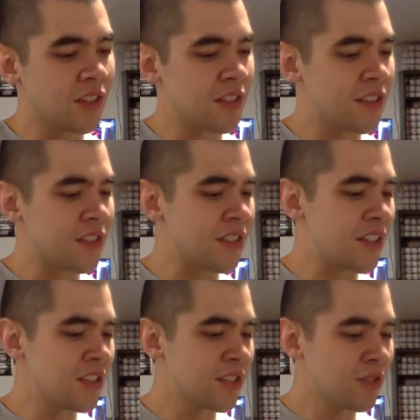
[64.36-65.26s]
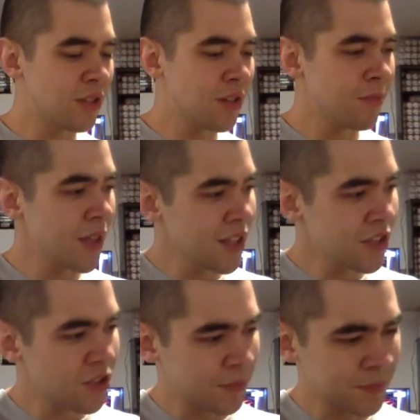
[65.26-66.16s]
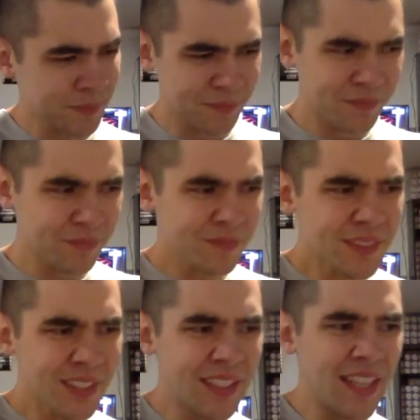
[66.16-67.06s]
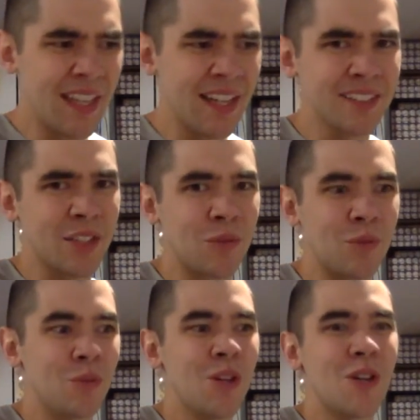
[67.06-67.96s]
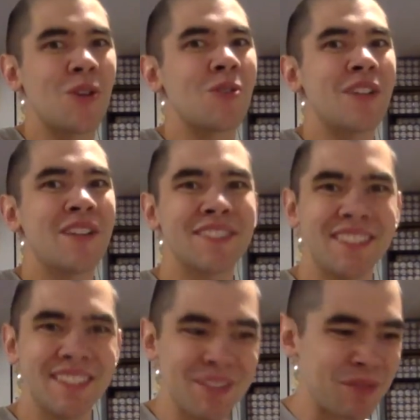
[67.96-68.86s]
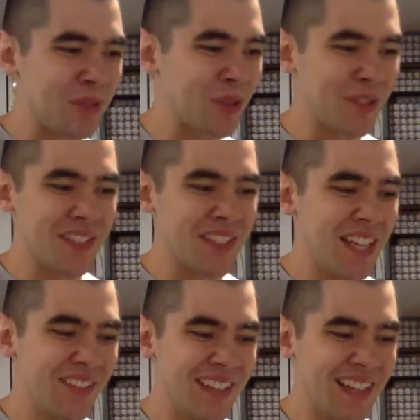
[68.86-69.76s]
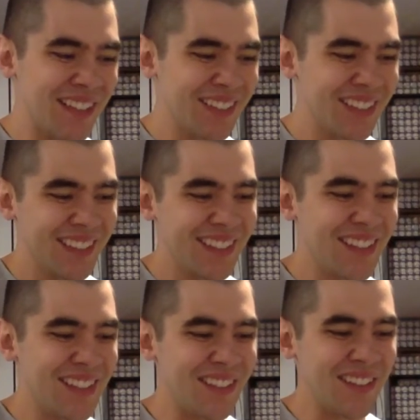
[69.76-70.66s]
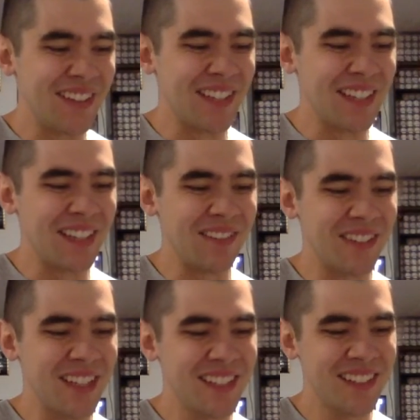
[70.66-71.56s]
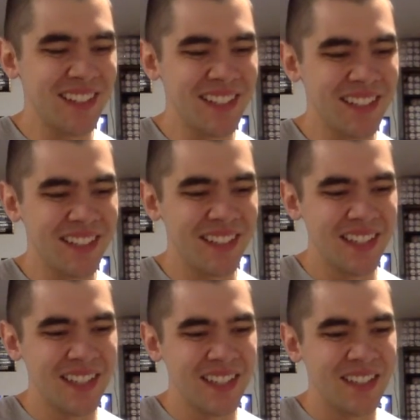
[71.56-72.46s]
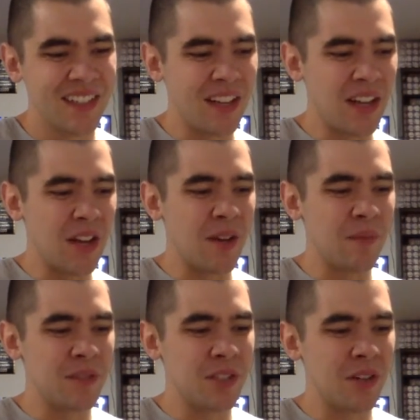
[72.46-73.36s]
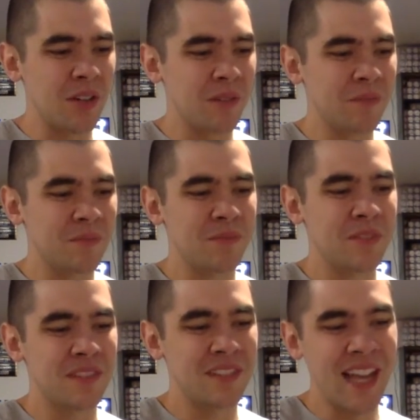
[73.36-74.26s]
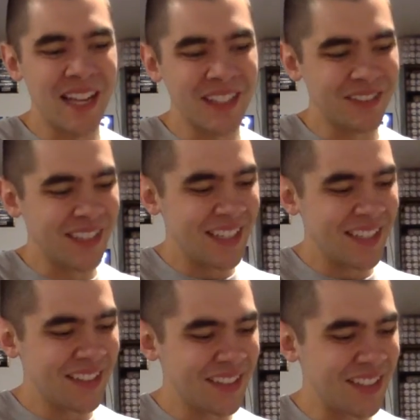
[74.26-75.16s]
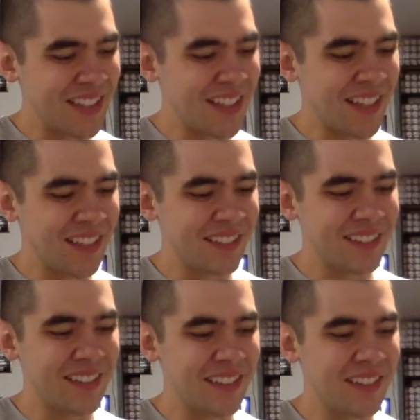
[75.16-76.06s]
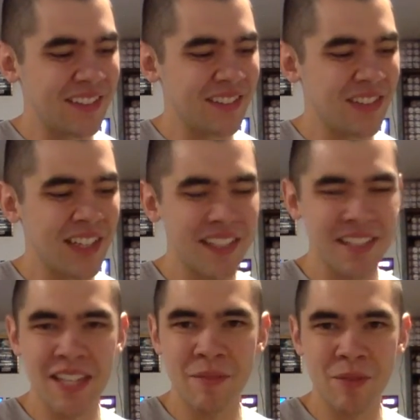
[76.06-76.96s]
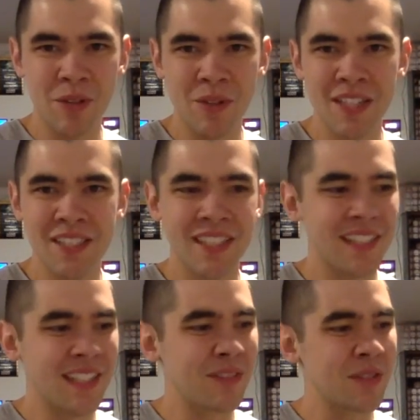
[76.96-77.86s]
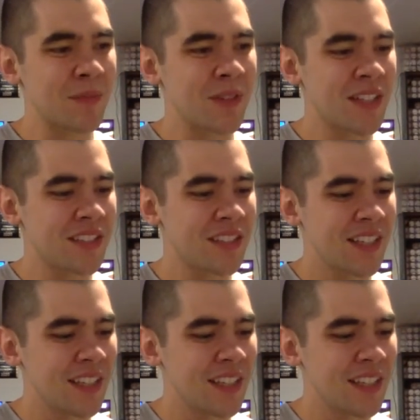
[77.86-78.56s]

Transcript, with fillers: on his Instagram page. And I was like, whoa, never seen this before. Was this given out during the red season? Um, so tagged around, uh, tried to ask him what it was. I didn't get a response.